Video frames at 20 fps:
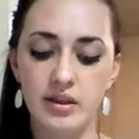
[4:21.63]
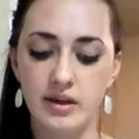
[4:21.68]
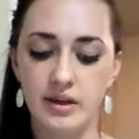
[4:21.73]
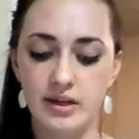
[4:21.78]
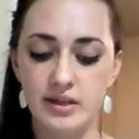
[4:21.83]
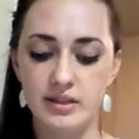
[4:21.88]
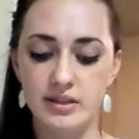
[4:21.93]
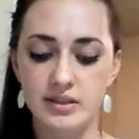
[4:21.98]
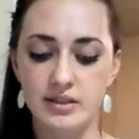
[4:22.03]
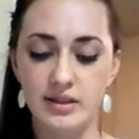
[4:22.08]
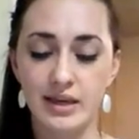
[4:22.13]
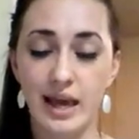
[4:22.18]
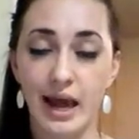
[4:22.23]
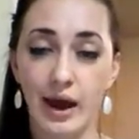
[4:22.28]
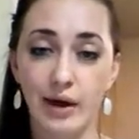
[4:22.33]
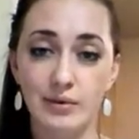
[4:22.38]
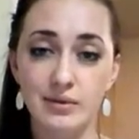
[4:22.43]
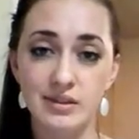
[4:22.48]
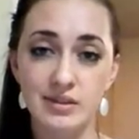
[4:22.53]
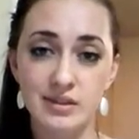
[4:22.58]
There's
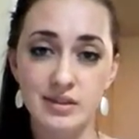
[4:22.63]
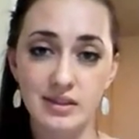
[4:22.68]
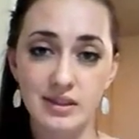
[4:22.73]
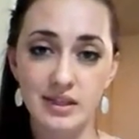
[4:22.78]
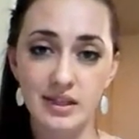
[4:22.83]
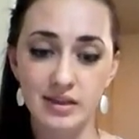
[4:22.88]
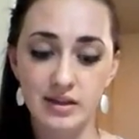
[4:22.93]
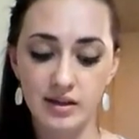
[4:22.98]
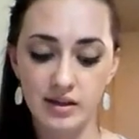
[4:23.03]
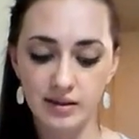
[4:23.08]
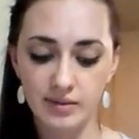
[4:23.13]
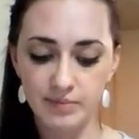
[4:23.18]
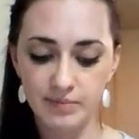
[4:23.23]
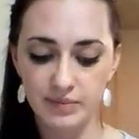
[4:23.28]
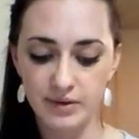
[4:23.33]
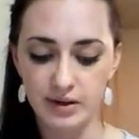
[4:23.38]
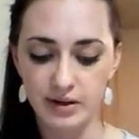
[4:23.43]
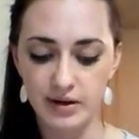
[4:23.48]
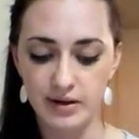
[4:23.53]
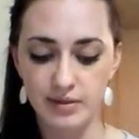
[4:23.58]
counseling,
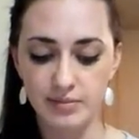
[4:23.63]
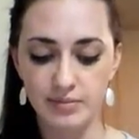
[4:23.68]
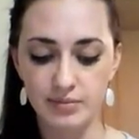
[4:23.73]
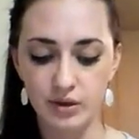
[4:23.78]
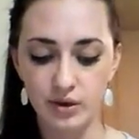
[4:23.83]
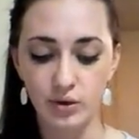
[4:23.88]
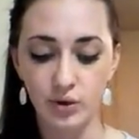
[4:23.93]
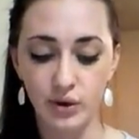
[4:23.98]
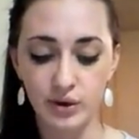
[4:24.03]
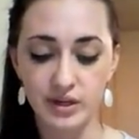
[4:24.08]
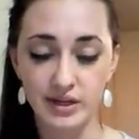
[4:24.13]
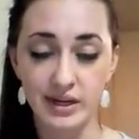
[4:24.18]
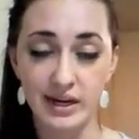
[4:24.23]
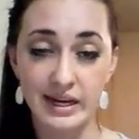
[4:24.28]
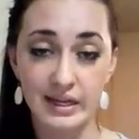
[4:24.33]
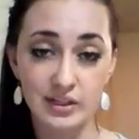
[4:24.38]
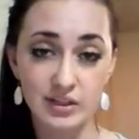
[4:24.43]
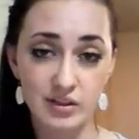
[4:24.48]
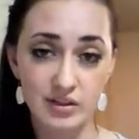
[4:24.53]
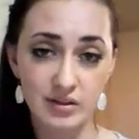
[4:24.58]
the
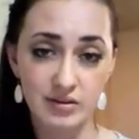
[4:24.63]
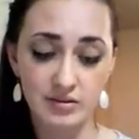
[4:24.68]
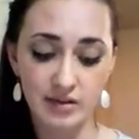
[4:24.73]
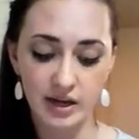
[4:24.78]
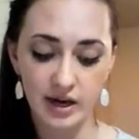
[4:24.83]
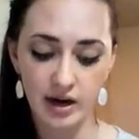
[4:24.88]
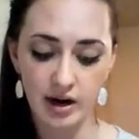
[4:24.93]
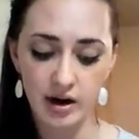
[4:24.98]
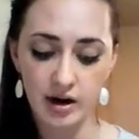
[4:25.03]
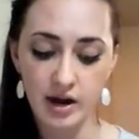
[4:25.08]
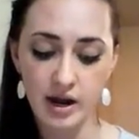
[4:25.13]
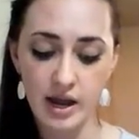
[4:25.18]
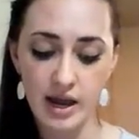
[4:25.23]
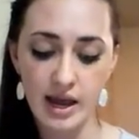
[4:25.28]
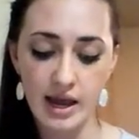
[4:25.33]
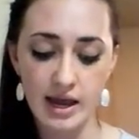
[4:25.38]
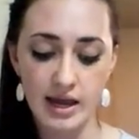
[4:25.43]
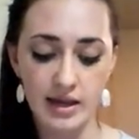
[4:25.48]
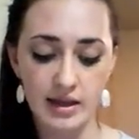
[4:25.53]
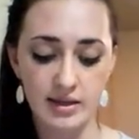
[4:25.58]
coordination of care,
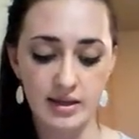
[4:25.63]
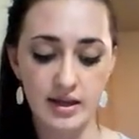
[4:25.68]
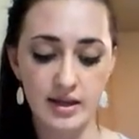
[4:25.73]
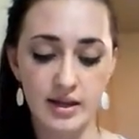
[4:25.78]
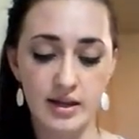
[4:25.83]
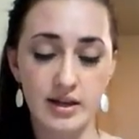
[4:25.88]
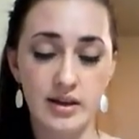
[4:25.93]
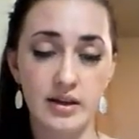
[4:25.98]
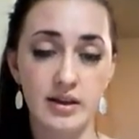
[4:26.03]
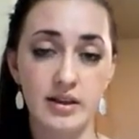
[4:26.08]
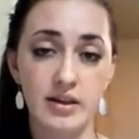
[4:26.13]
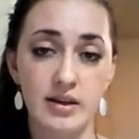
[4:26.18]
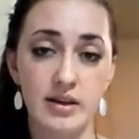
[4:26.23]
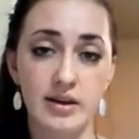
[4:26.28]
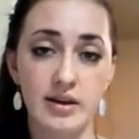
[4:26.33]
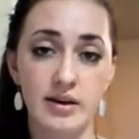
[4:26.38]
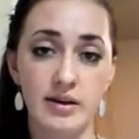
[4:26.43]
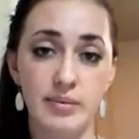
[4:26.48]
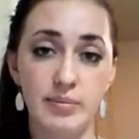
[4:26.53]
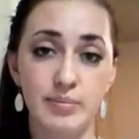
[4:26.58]
and then
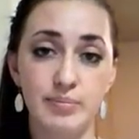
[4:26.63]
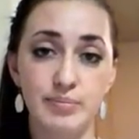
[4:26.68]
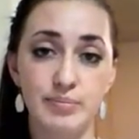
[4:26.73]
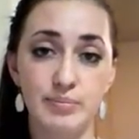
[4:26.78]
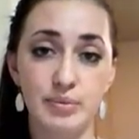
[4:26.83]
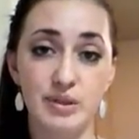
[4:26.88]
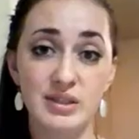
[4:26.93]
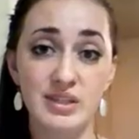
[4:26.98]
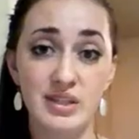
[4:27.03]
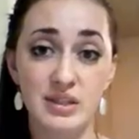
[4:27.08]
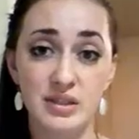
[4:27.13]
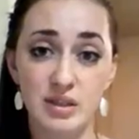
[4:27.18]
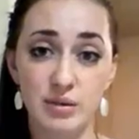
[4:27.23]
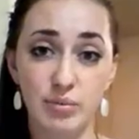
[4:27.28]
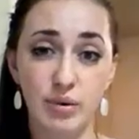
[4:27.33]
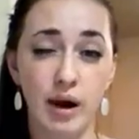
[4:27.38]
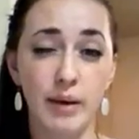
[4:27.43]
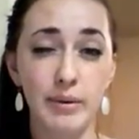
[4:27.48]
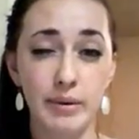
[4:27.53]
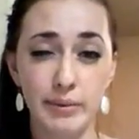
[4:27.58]
the presenting
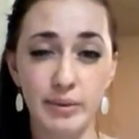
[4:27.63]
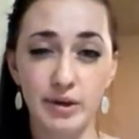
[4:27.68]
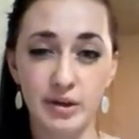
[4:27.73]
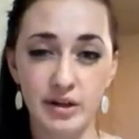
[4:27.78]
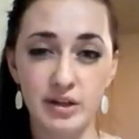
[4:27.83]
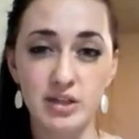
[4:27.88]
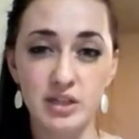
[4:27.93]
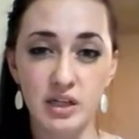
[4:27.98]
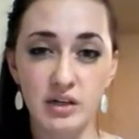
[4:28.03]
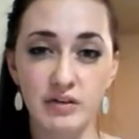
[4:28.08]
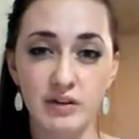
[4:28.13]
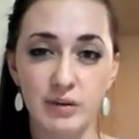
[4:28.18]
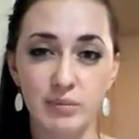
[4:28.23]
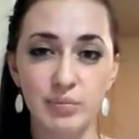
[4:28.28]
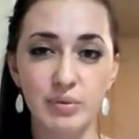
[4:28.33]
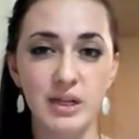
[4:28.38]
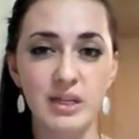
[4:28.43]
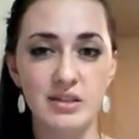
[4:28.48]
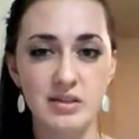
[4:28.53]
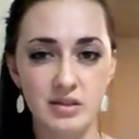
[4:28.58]
problem or their chief
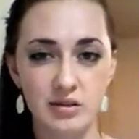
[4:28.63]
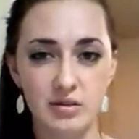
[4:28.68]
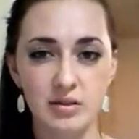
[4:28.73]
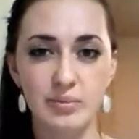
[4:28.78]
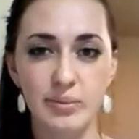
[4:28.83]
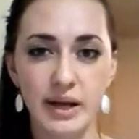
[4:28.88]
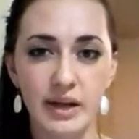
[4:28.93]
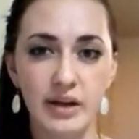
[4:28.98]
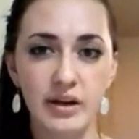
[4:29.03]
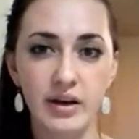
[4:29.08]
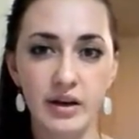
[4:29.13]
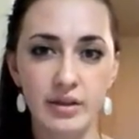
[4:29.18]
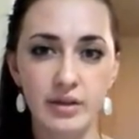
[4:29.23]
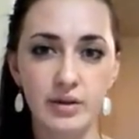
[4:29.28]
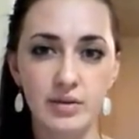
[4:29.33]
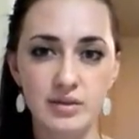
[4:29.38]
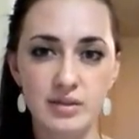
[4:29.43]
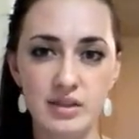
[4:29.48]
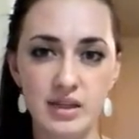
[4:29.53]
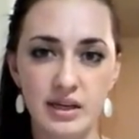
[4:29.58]
complaint. So depending on
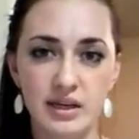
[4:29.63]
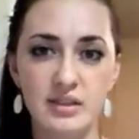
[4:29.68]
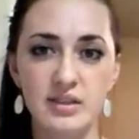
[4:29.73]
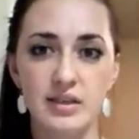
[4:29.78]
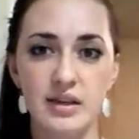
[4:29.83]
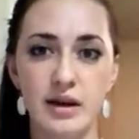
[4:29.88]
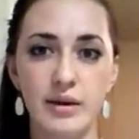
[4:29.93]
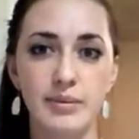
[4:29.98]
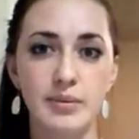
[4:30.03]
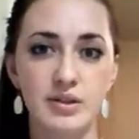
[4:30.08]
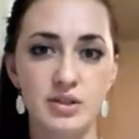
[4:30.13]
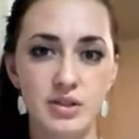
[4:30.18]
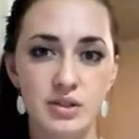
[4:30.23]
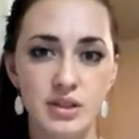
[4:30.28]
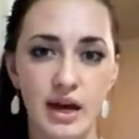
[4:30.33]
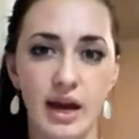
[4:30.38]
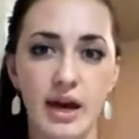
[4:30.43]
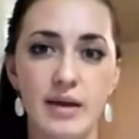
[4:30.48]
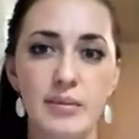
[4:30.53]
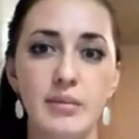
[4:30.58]
those things and how much
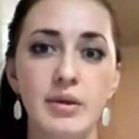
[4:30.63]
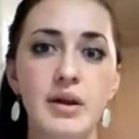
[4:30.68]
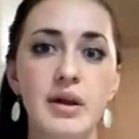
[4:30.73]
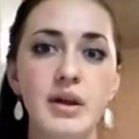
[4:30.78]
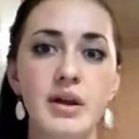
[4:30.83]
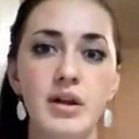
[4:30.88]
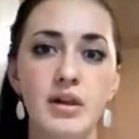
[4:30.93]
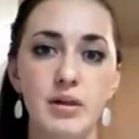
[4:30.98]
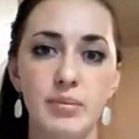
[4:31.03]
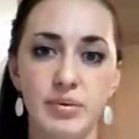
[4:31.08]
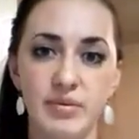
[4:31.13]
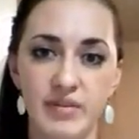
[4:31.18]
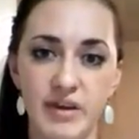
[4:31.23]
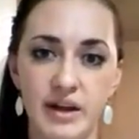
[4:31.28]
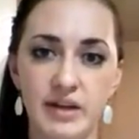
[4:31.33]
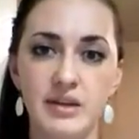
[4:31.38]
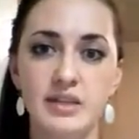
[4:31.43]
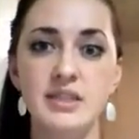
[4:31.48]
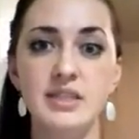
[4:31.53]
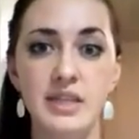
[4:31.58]
time the
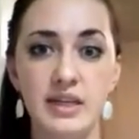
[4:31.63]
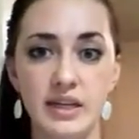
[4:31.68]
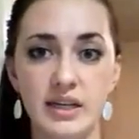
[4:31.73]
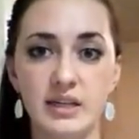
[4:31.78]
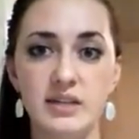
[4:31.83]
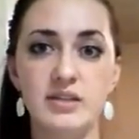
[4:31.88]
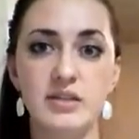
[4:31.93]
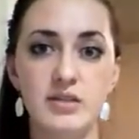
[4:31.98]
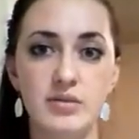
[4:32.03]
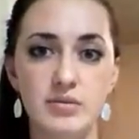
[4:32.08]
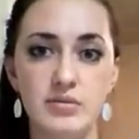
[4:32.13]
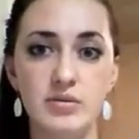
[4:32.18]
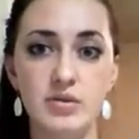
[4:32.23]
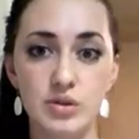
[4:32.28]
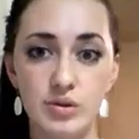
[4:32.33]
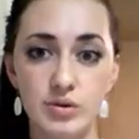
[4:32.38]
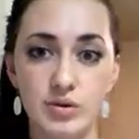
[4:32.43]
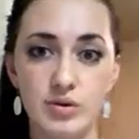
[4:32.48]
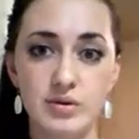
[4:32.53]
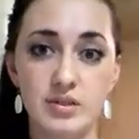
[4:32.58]
provider is taking to
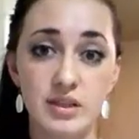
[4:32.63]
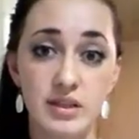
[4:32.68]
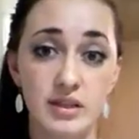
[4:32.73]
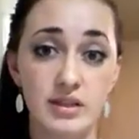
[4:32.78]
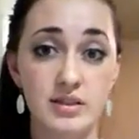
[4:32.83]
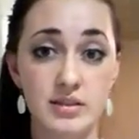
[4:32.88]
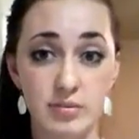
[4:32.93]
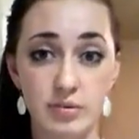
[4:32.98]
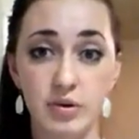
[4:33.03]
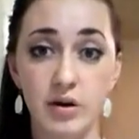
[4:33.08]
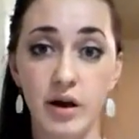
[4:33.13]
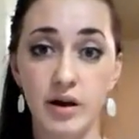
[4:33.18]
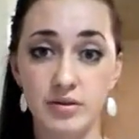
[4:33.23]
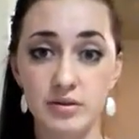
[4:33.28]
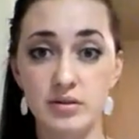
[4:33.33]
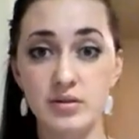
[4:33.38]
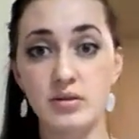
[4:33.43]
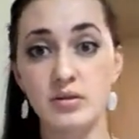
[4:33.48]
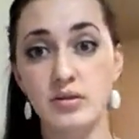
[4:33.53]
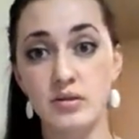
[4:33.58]
do those things will
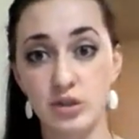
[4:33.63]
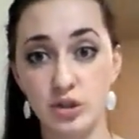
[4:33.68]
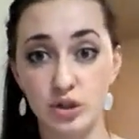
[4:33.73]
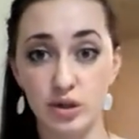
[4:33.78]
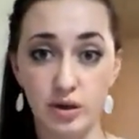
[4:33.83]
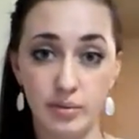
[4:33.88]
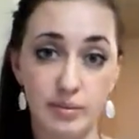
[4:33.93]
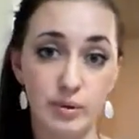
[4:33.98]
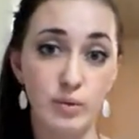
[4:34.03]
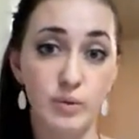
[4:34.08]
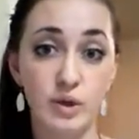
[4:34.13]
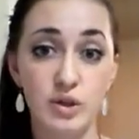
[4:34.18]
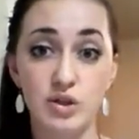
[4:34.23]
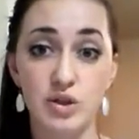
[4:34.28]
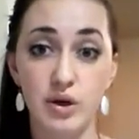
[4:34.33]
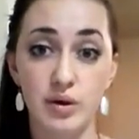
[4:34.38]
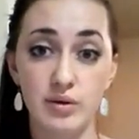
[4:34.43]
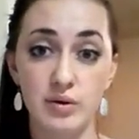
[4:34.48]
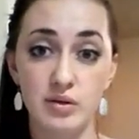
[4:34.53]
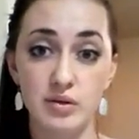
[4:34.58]
also determine
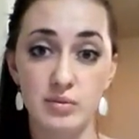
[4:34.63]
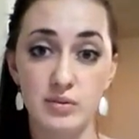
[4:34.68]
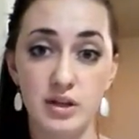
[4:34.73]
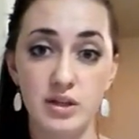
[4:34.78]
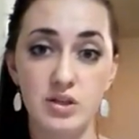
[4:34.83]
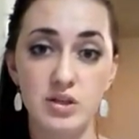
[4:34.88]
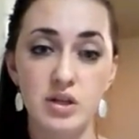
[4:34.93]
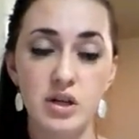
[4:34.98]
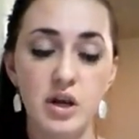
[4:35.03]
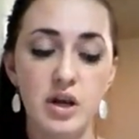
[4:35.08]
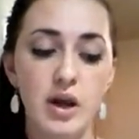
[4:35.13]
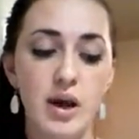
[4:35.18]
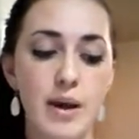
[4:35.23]
which code is which.